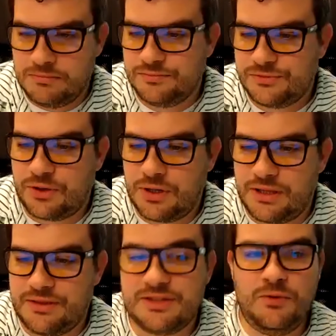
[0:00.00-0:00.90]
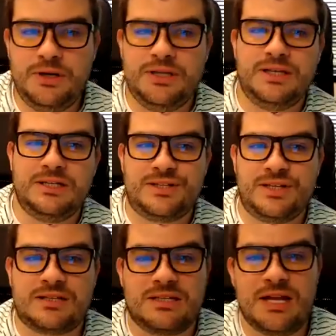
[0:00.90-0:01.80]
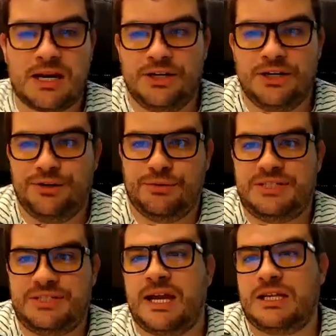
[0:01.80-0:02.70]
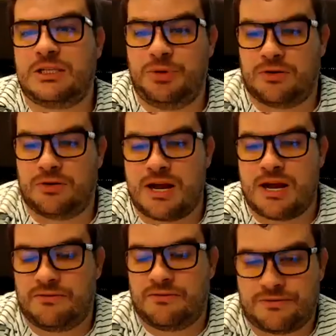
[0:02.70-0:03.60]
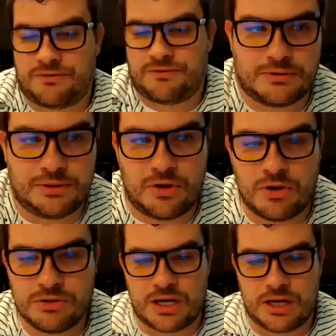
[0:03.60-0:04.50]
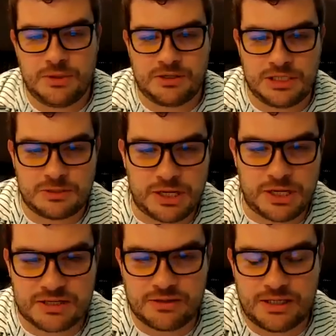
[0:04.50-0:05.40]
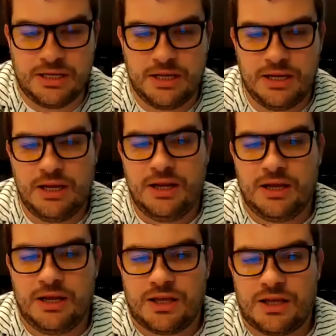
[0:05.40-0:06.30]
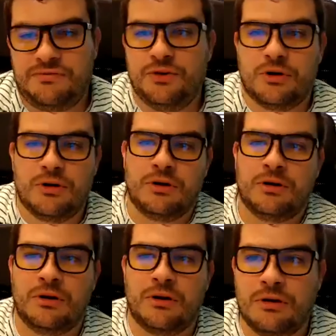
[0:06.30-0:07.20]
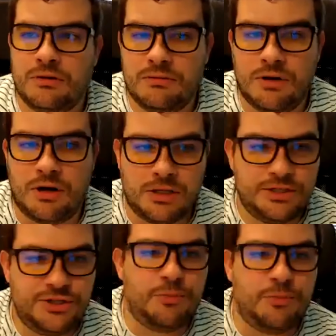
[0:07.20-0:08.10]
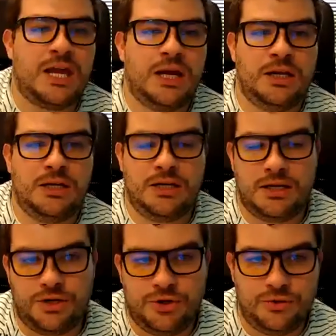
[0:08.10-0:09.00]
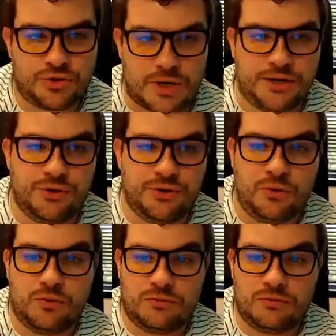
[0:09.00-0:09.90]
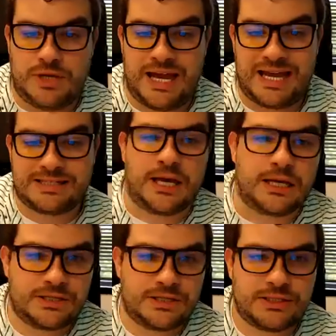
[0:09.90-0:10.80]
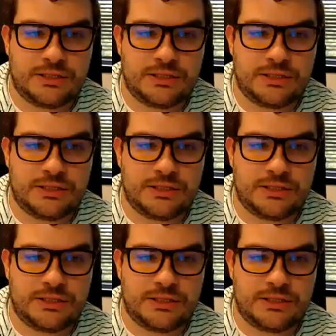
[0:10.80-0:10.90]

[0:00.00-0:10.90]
So this one it's not a new attack. It's been around for a long time. And it's basically, if you're on a domain and you try to access,